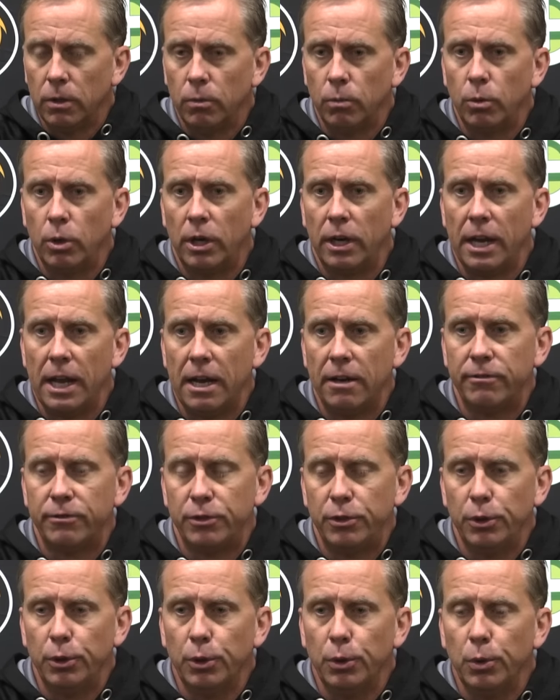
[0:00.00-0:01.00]
We're going to have
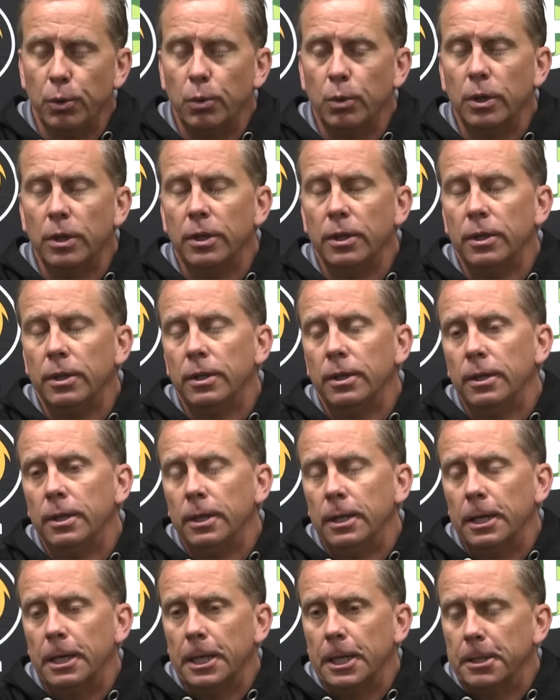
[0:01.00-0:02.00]
to.
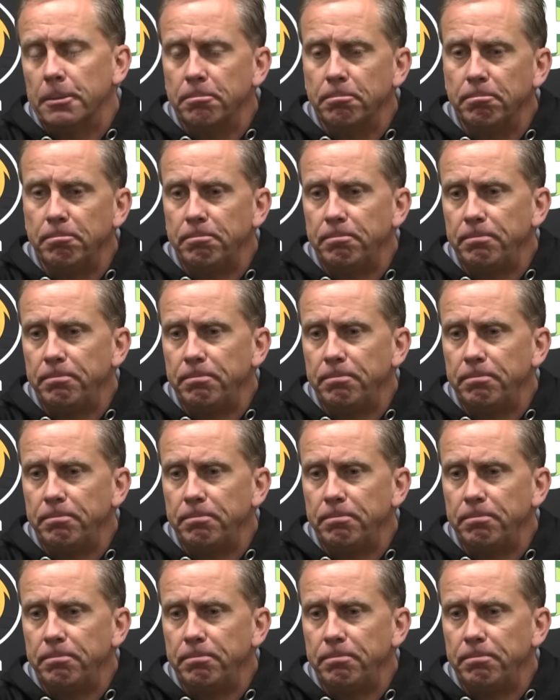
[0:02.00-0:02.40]
Um,